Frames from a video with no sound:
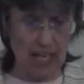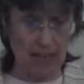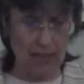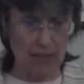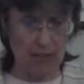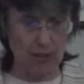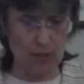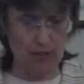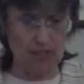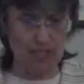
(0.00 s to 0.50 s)

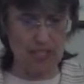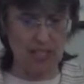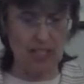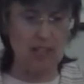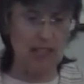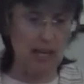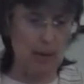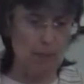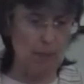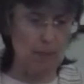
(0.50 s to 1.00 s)
And there's an
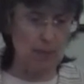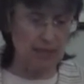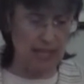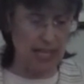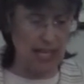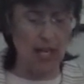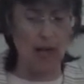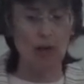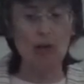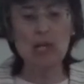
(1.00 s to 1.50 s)
example
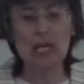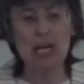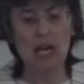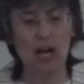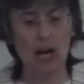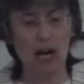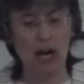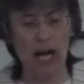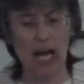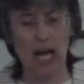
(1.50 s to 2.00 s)
there
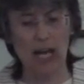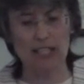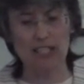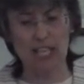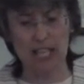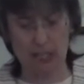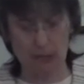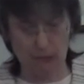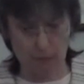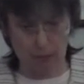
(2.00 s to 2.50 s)

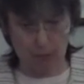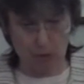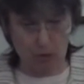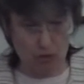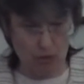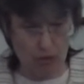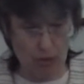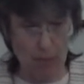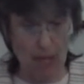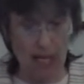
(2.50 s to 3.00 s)
taken from the
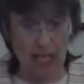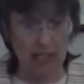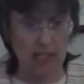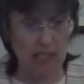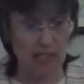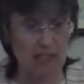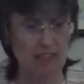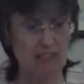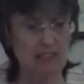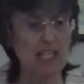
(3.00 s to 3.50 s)
Trim
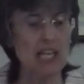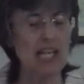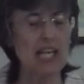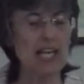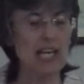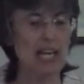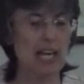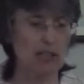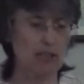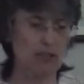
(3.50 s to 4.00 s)
Atlas,
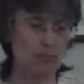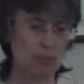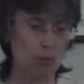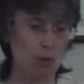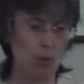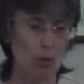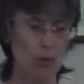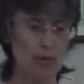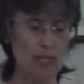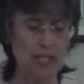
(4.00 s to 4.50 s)

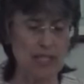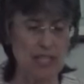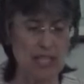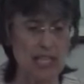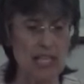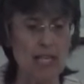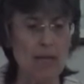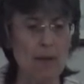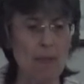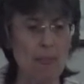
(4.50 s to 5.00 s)
exploring
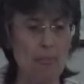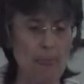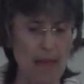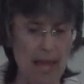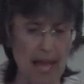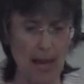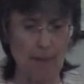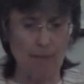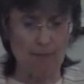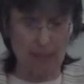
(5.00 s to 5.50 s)
the
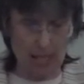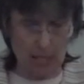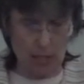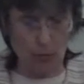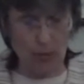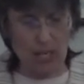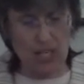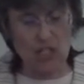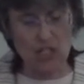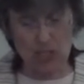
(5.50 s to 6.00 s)

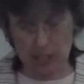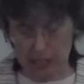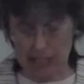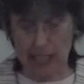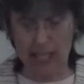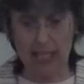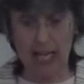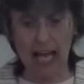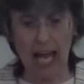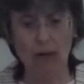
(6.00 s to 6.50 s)

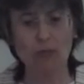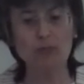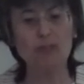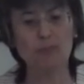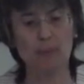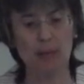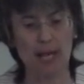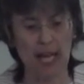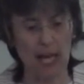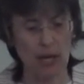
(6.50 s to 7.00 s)
valuation
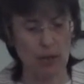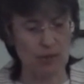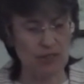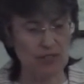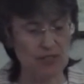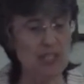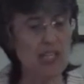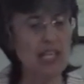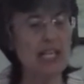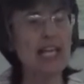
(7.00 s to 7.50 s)
house by
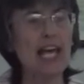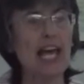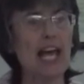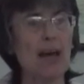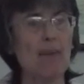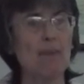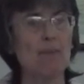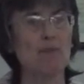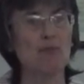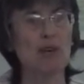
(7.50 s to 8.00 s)
house
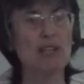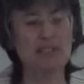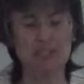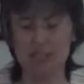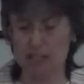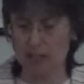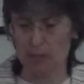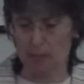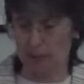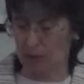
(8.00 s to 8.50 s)
and
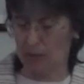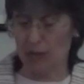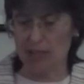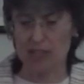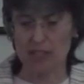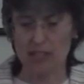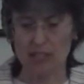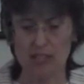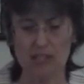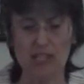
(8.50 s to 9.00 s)
residence by
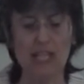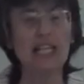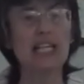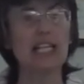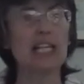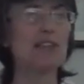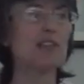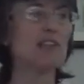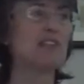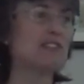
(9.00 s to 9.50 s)
residence
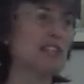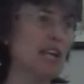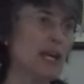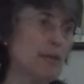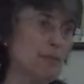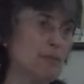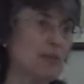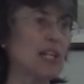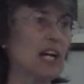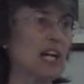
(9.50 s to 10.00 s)

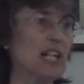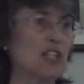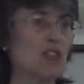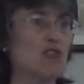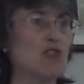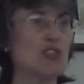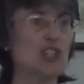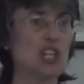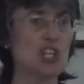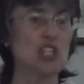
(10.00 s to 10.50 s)
in the kind
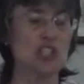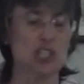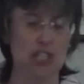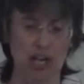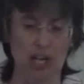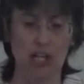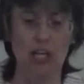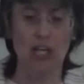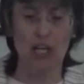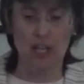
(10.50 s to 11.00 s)
of
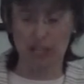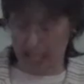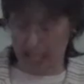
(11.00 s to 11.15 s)
traditional